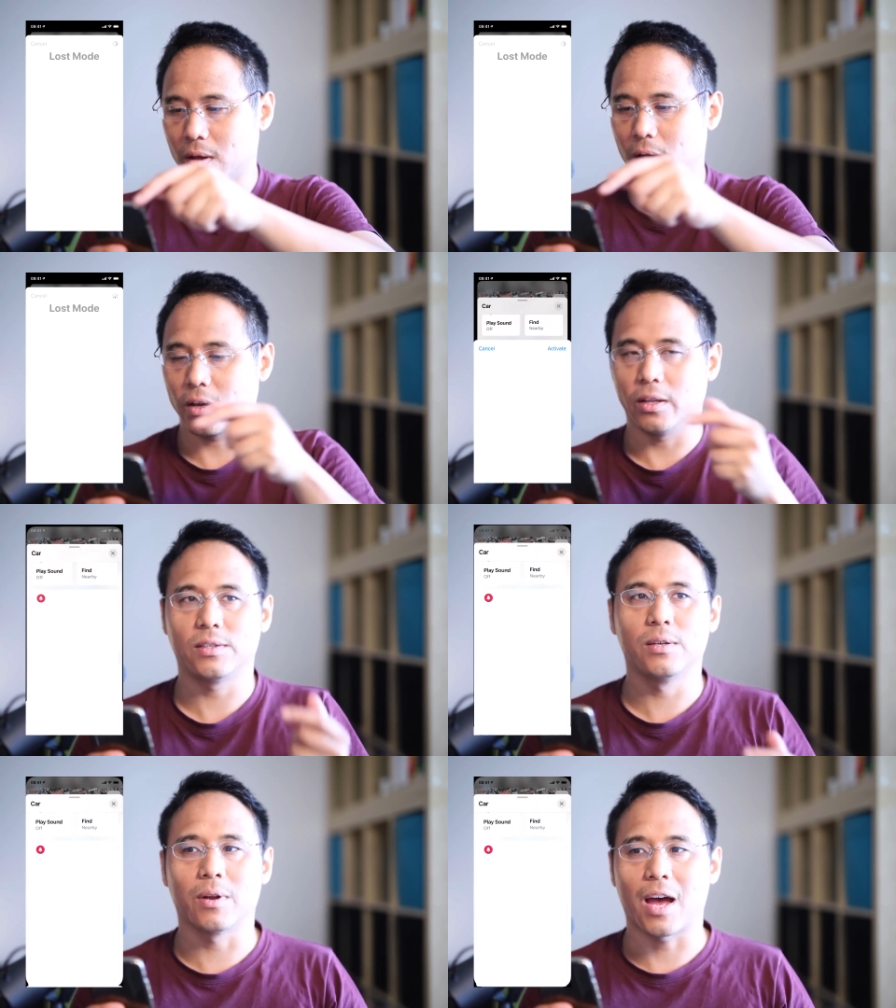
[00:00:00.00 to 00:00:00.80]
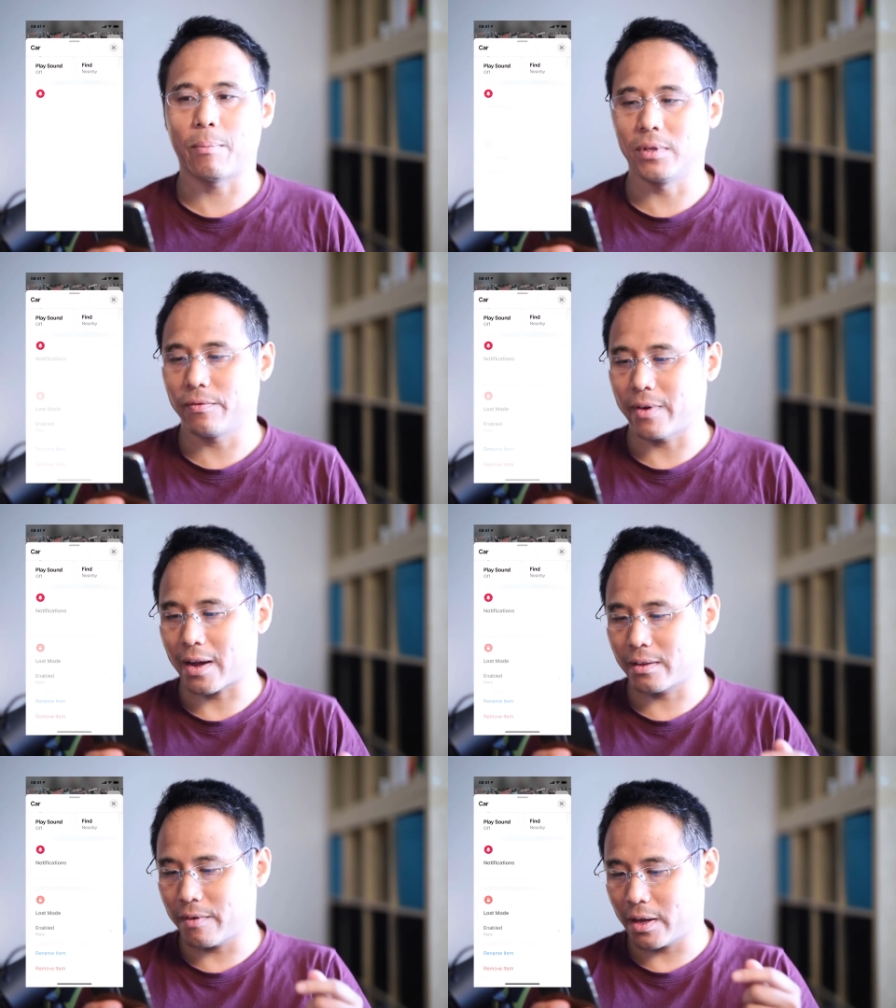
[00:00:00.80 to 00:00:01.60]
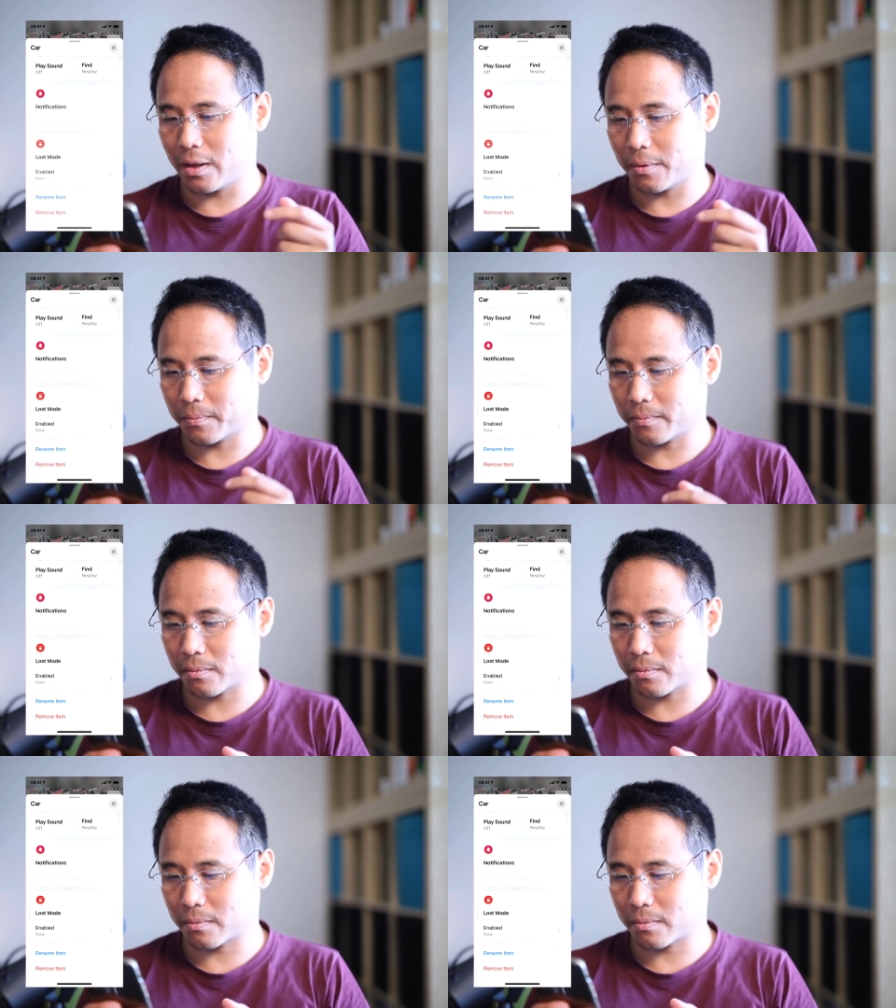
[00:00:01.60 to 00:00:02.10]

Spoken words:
Okay, let's see what happens if I activate it.